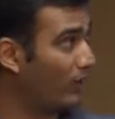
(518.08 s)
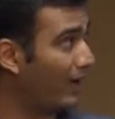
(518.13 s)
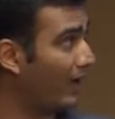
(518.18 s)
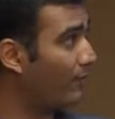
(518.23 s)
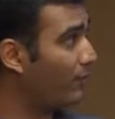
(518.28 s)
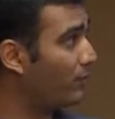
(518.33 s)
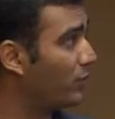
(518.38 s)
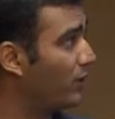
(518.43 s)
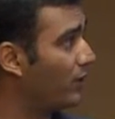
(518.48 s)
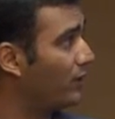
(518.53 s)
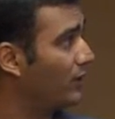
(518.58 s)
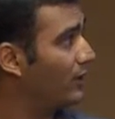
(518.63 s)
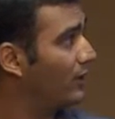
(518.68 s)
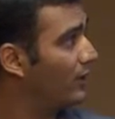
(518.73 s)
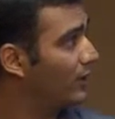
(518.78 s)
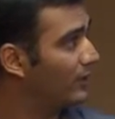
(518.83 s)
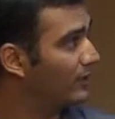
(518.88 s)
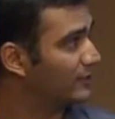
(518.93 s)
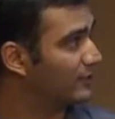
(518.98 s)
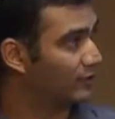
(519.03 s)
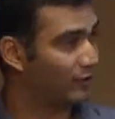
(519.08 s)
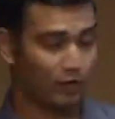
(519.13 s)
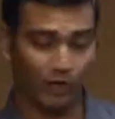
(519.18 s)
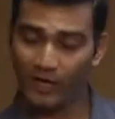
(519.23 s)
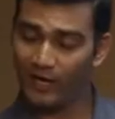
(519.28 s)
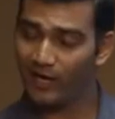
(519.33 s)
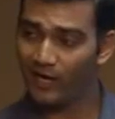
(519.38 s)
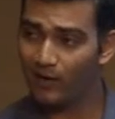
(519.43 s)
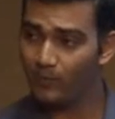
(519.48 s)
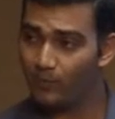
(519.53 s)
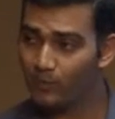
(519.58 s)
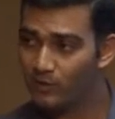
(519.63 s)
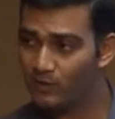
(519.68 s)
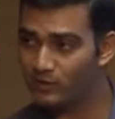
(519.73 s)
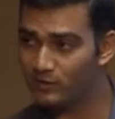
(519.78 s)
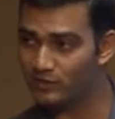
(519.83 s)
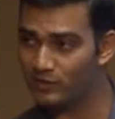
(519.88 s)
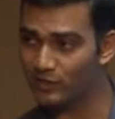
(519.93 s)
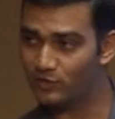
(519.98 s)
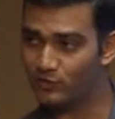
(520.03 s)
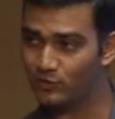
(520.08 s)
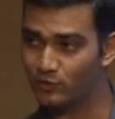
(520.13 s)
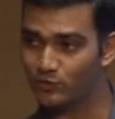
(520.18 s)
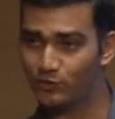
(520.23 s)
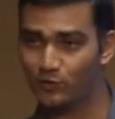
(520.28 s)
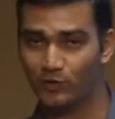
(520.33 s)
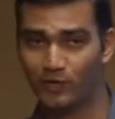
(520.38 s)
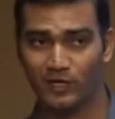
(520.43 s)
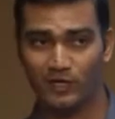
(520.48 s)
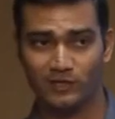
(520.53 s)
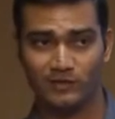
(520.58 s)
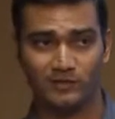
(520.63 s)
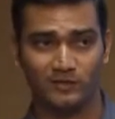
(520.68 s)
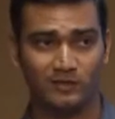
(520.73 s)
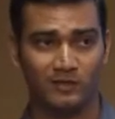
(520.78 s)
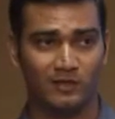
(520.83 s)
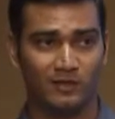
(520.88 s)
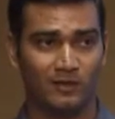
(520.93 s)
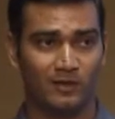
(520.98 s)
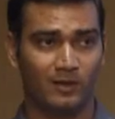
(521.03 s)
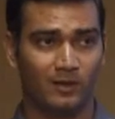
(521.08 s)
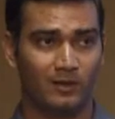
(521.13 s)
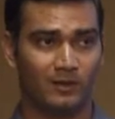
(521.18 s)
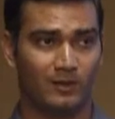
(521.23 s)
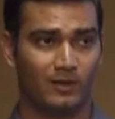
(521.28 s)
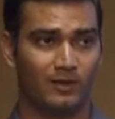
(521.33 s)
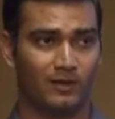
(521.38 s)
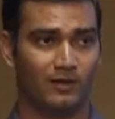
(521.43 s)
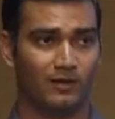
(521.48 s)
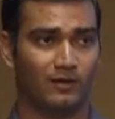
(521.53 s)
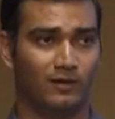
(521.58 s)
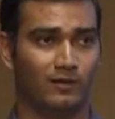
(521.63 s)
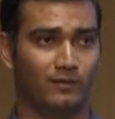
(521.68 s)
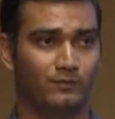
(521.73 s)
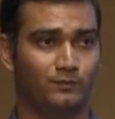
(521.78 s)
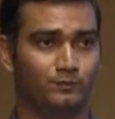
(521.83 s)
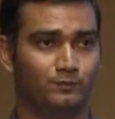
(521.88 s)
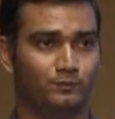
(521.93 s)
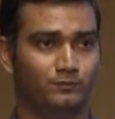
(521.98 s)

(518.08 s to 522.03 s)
app is a toy app just to showcase the